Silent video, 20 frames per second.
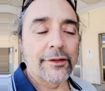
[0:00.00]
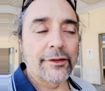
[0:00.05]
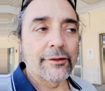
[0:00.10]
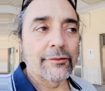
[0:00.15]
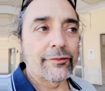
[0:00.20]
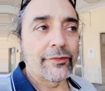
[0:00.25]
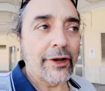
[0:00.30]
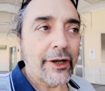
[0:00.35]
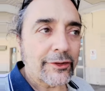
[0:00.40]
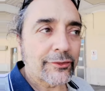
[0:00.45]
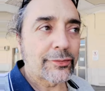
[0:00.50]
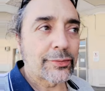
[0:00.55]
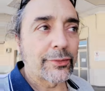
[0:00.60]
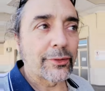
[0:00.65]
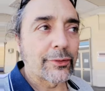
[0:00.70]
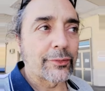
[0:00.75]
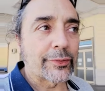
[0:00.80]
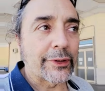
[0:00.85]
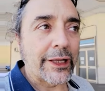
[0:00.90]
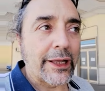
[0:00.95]
uh, the
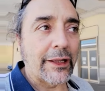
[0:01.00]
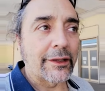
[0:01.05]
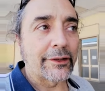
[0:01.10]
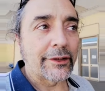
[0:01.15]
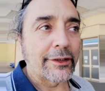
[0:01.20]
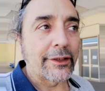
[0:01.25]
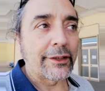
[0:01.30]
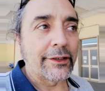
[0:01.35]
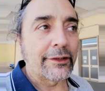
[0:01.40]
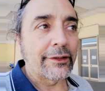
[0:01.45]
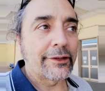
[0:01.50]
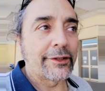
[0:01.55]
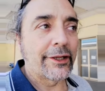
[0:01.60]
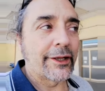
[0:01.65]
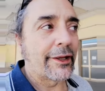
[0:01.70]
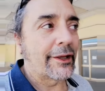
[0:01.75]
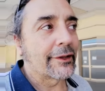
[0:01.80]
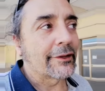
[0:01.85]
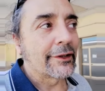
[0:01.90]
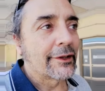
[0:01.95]
factual reality
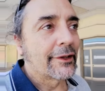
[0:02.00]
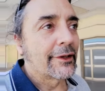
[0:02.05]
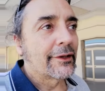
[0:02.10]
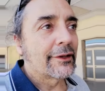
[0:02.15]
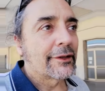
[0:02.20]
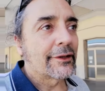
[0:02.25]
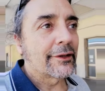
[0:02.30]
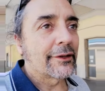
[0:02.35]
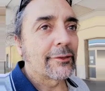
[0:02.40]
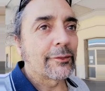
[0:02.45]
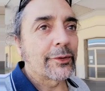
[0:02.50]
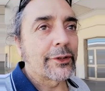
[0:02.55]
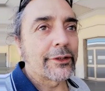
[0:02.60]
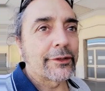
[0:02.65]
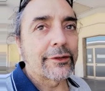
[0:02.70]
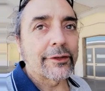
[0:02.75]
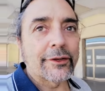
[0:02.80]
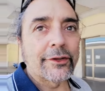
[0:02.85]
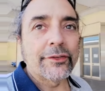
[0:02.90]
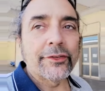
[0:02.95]
that uh,
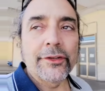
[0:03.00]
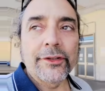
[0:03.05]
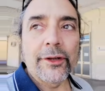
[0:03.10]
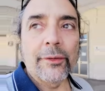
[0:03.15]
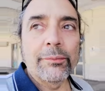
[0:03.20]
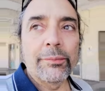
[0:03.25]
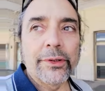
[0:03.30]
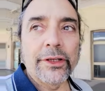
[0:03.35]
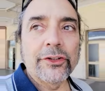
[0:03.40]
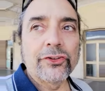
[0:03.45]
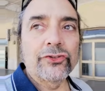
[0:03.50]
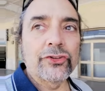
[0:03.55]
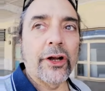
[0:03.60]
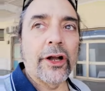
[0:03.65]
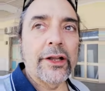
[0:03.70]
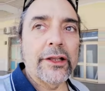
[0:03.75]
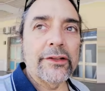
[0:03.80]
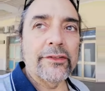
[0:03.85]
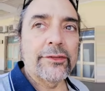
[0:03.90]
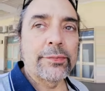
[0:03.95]
we, there isn't a big
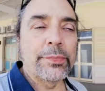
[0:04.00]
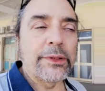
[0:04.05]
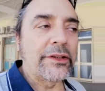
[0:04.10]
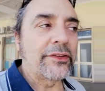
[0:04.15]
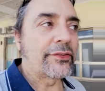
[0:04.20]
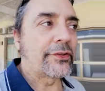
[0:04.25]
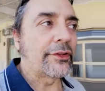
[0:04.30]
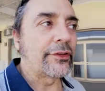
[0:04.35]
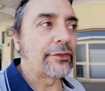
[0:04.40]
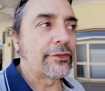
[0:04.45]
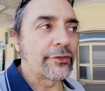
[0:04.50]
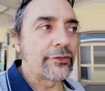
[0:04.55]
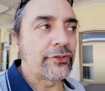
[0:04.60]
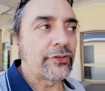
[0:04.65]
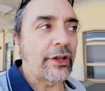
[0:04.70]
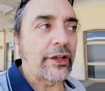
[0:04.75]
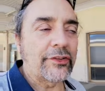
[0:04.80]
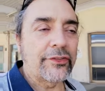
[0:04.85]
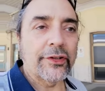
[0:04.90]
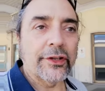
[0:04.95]
giant species
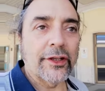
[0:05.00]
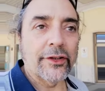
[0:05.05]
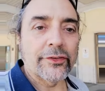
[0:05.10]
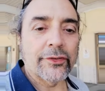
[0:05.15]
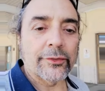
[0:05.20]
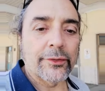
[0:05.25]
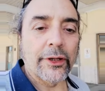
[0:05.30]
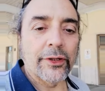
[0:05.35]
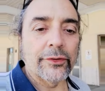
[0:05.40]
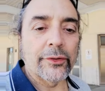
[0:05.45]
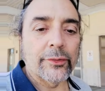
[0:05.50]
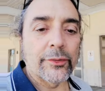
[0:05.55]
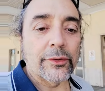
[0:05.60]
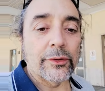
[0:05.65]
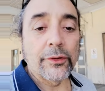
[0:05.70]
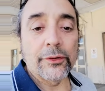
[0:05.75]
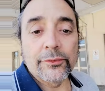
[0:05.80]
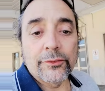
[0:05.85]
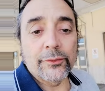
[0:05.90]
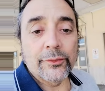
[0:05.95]
chasing us around the
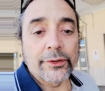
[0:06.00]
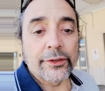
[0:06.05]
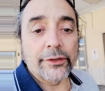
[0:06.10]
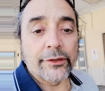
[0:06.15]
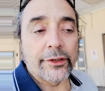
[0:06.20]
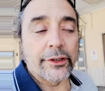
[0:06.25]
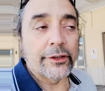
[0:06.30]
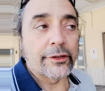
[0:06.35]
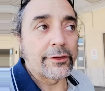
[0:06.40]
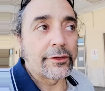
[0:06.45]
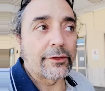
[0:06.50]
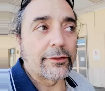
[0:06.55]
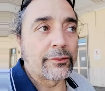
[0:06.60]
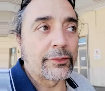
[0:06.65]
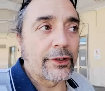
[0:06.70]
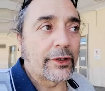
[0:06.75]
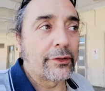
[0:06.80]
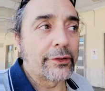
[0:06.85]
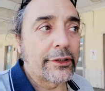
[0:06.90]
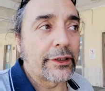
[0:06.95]
world. We are
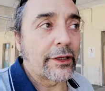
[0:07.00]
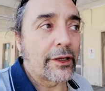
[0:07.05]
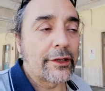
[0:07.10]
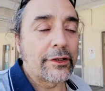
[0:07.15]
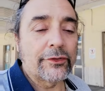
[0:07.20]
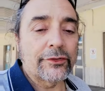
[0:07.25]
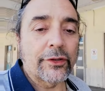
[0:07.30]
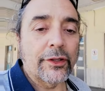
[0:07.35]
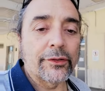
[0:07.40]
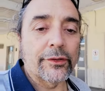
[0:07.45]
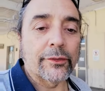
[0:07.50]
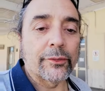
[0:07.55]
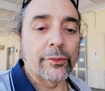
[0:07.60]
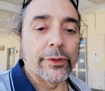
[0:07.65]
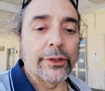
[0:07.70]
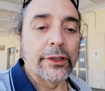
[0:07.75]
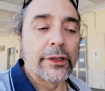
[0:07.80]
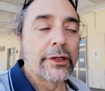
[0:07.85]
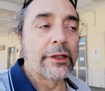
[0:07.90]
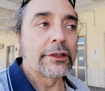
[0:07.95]
here. We only got each other.
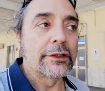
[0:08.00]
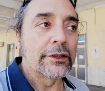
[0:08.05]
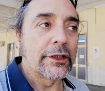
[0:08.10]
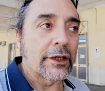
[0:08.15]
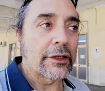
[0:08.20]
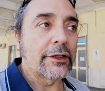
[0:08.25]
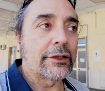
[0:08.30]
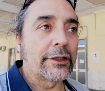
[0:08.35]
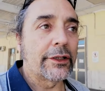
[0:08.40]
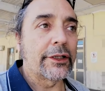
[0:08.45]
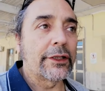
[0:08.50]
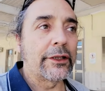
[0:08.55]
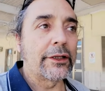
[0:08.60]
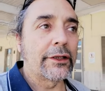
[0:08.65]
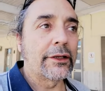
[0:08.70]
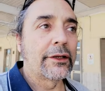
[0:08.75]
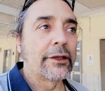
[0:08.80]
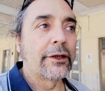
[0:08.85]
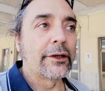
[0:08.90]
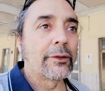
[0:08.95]
We
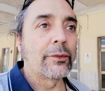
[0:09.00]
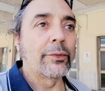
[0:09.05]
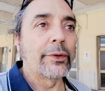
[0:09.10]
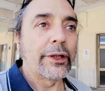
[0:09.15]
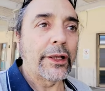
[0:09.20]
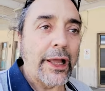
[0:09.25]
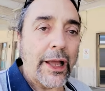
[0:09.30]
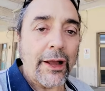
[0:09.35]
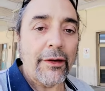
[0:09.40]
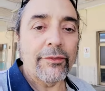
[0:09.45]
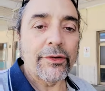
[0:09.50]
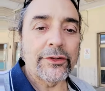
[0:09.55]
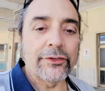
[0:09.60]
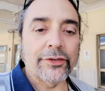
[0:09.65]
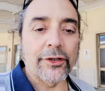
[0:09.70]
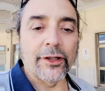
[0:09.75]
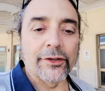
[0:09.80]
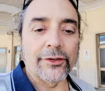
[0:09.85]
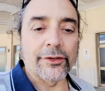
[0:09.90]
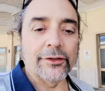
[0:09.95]
luckily we have
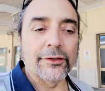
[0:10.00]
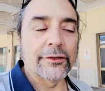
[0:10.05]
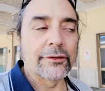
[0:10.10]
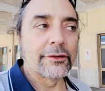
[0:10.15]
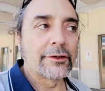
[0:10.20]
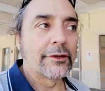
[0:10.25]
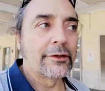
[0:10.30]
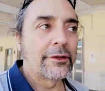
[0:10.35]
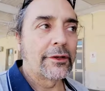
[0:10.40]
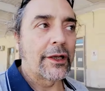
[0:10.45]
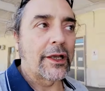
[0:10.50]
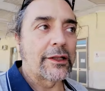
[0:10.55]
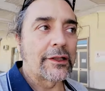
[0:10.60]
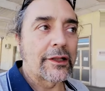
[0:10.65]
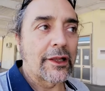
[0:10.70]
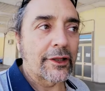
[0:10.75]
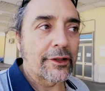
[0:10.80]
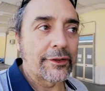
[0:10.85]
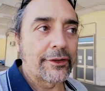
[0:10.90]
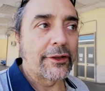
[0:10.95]
each other,
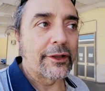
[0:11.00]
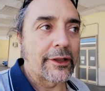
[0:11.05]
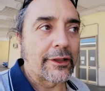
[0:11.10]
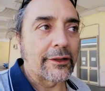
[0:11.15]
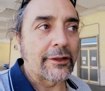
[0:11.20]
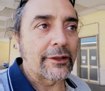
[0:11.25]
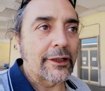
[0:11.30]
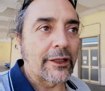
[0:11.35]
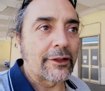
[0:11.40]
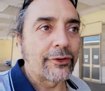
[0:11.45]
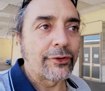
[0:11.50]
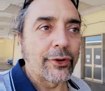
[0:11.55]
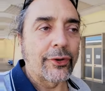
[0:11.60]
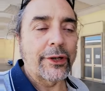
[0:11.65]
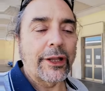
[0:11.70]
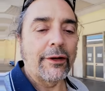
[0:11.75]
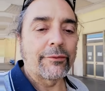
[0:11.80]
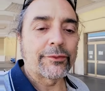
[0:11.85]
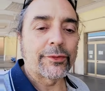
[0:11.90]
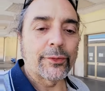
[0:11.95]
and not and, and
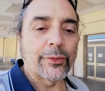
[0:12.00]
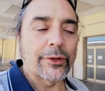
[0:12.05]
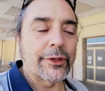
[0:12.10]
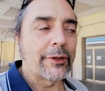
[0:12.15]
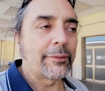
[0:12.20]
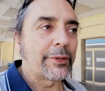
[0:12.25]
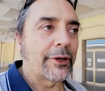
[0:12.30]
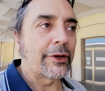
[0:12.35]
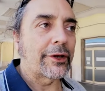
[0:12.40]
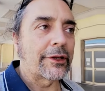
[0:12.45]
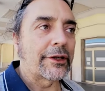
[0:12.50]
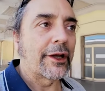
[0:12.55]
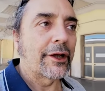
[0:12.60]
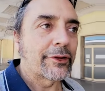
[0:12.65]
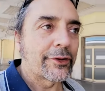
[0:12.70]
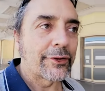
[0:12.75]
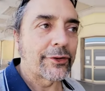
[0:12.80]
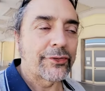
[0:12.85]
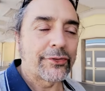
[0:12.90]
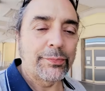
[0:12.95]
don't have to worry about
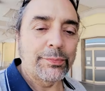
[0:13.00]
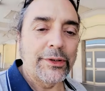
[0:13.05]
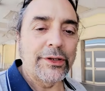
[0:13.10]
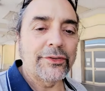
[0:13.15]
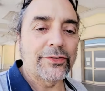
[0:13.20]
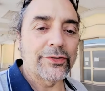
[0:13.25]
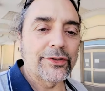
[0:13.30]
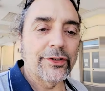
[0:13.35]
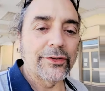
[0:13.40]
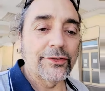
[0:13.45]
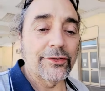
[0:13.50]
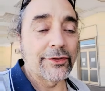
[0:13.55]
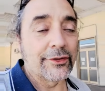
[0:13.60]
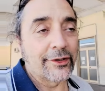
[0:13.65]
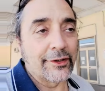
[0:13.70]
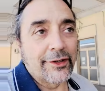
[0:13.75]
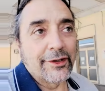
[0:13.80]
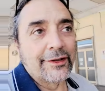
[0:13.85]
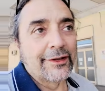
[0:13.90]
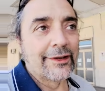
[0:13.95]
another
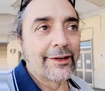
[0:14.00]
species,